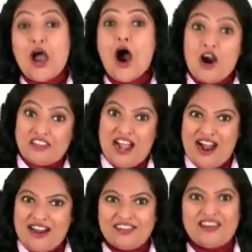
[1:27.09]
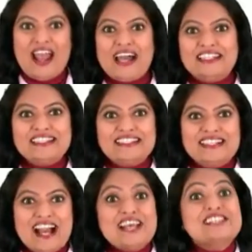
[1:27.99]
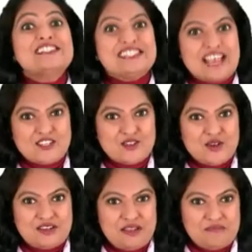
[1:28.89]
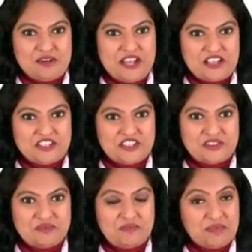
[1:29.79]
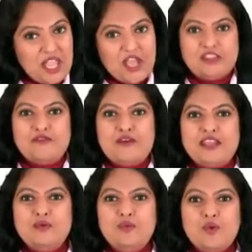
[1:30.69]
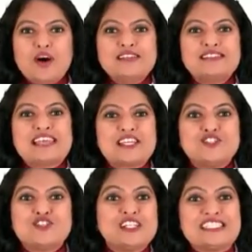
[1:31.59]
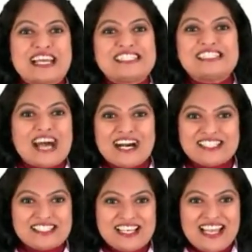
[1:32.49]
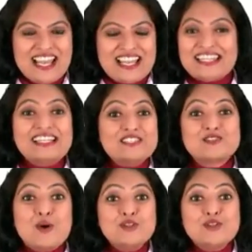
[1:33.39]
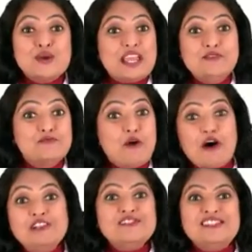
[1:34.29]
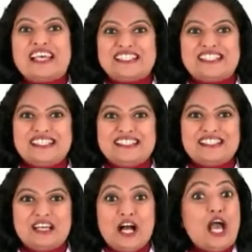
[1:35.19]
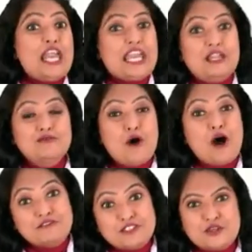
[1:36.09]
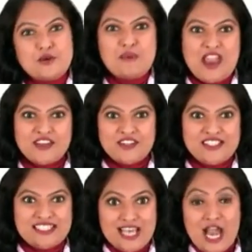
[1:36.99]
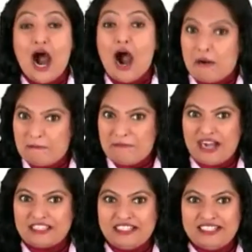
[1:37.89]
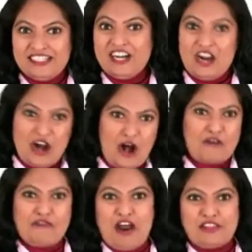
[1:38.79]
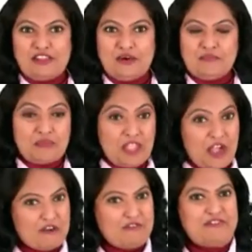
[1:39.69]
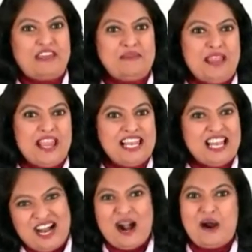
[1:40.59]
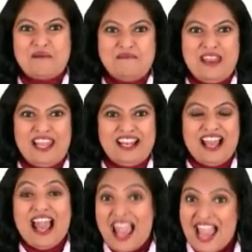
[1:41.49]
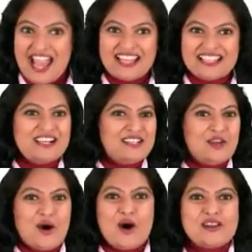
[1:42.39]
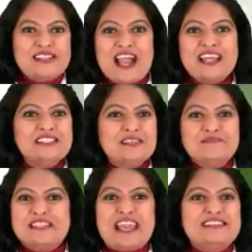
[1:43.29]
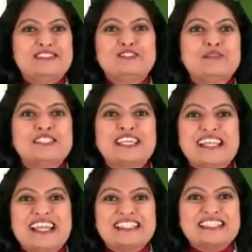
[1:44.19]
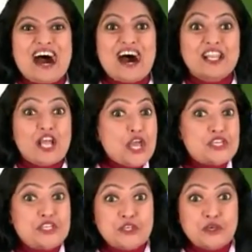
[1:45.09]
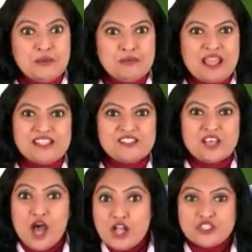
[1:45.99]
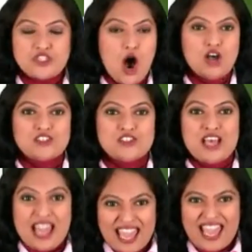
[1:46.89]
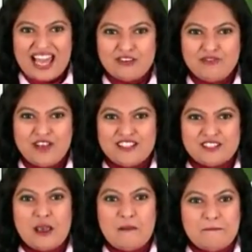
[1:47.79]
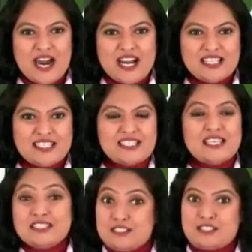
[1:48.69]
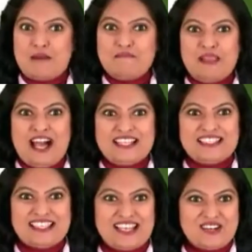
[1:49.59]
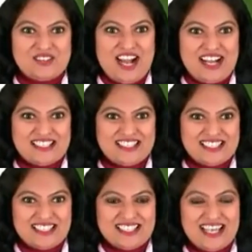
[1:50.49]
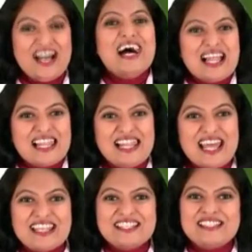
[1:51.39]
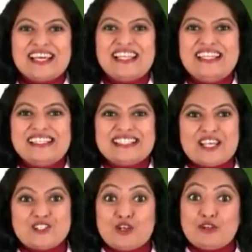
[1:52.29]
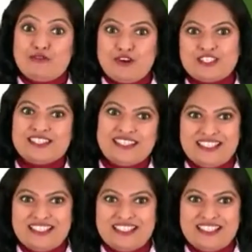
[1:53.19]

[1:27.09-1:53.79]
On the other hand, sexual reproduction. The very word sexual tells us it is going to involve sexes, involve two parents, a mother, a father, a female, a male, and the organisms exhibiting it are human beings, dogs, elephants, birds, some plants around us. Let us study asexual first in